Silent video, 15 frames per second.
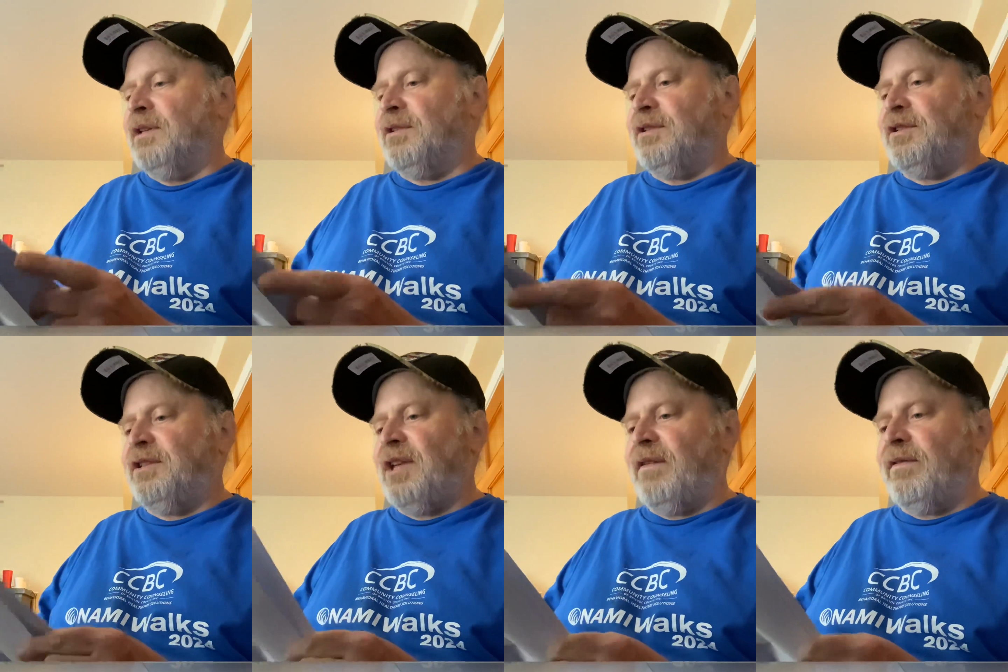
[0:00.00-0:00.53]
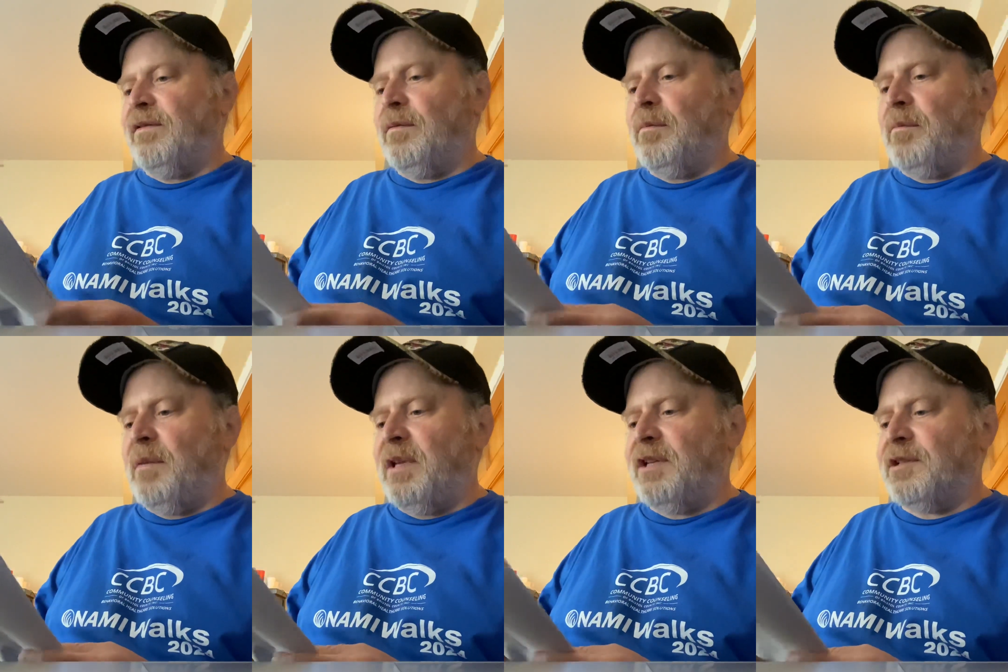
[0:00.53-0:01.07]

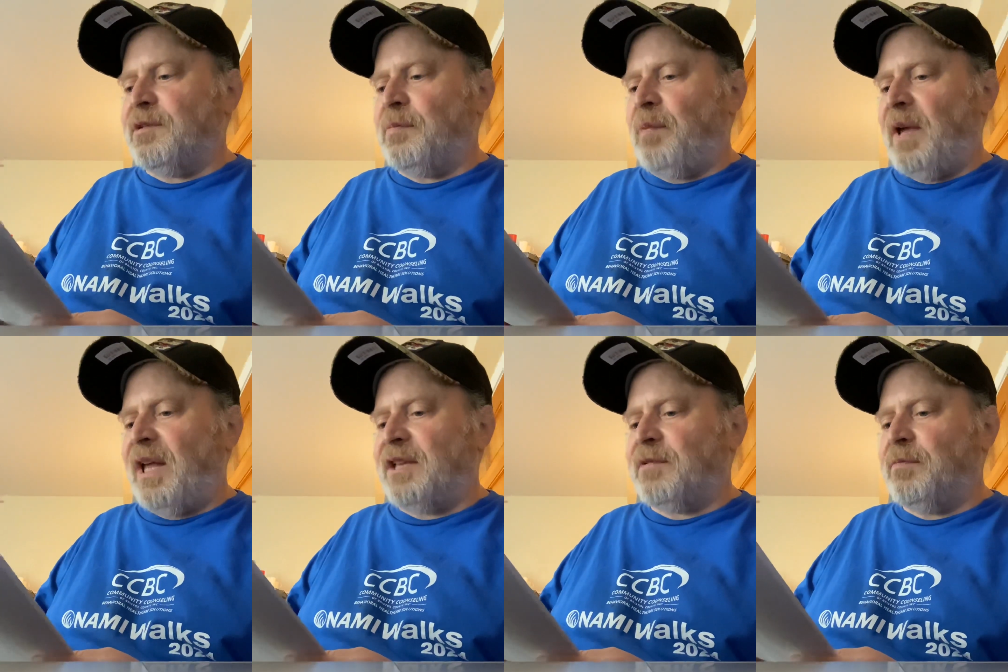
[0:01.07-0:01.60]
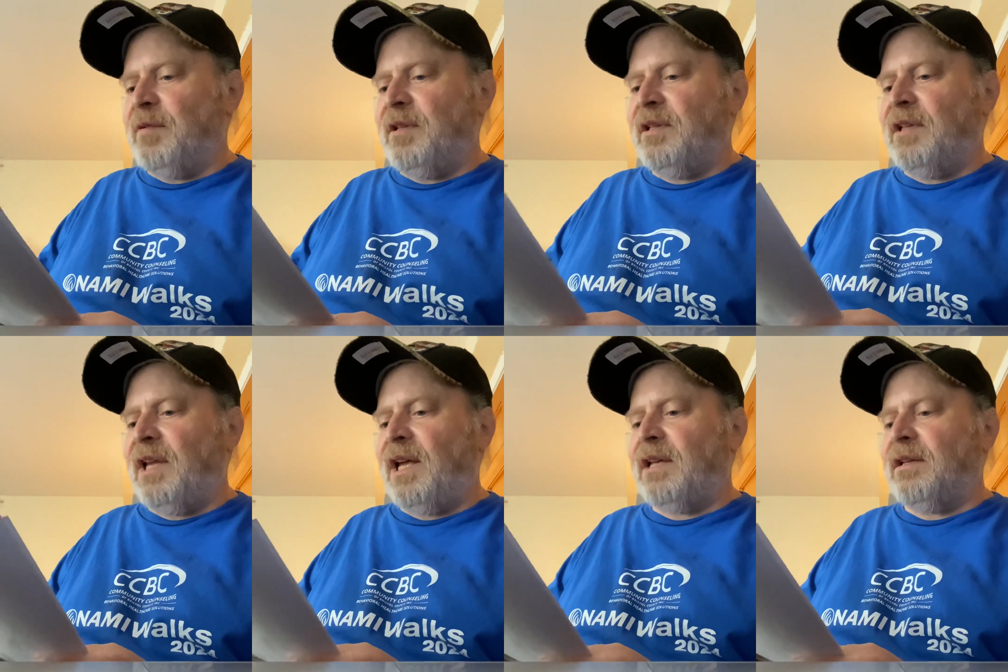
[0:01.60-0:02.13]
7 minutes past
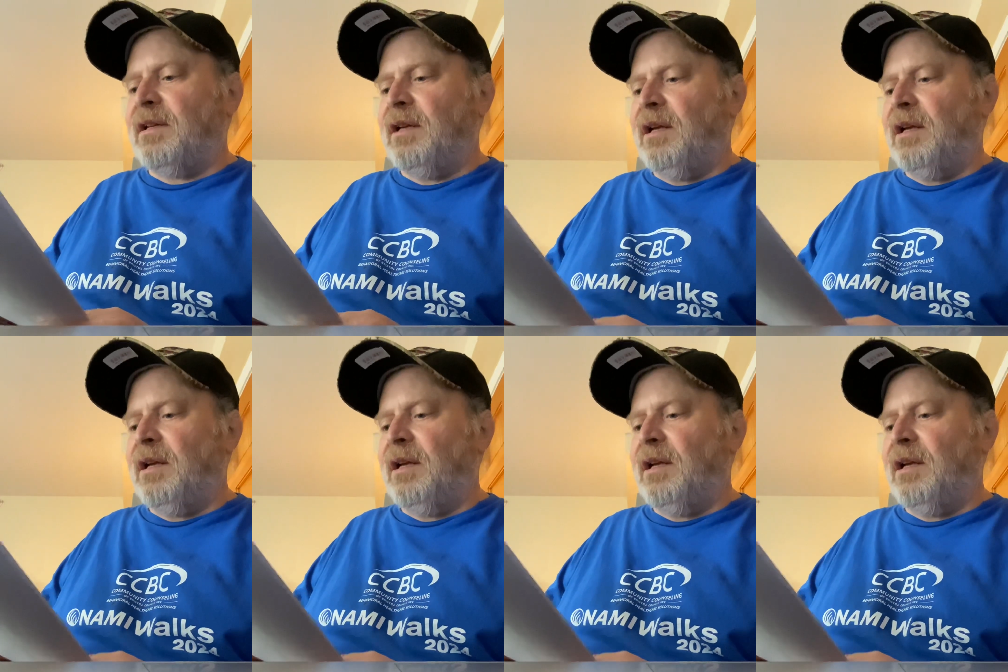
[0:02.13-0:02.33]
midnight,